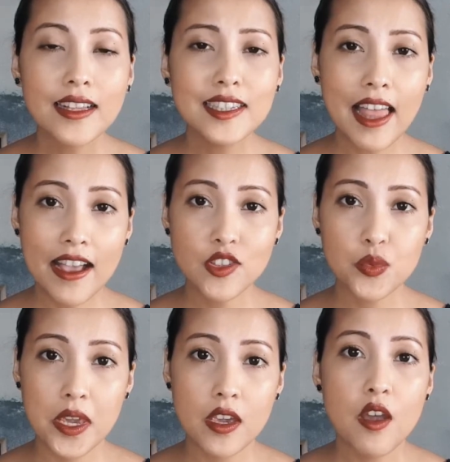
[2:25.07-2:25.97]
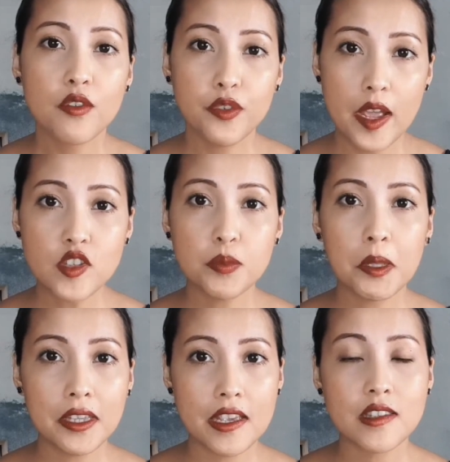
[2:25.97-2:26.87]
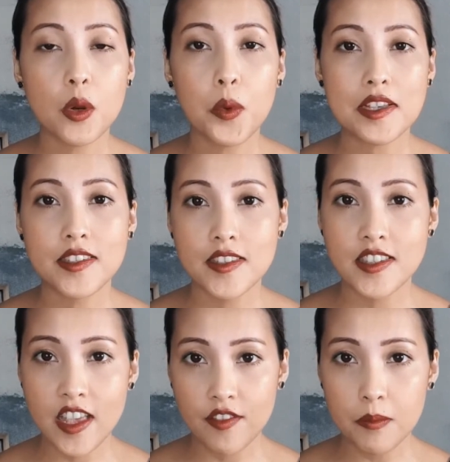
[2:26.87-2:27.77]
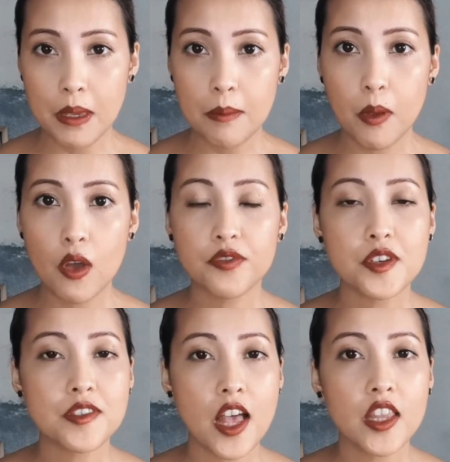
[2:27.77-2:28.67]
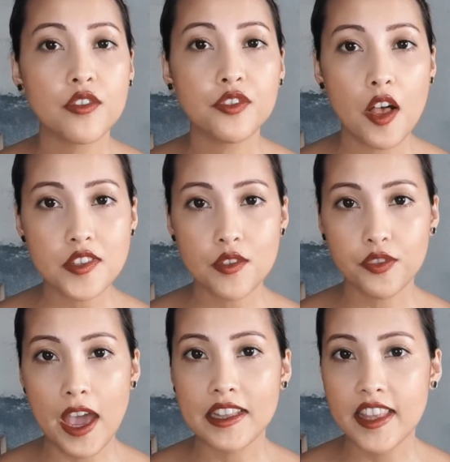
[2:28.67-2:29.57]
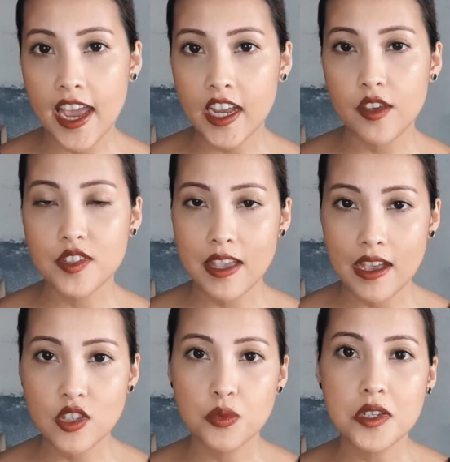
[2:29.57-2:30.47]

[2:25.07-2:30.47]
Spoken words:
Last week, French police arrested 7 people for selling falsified negative test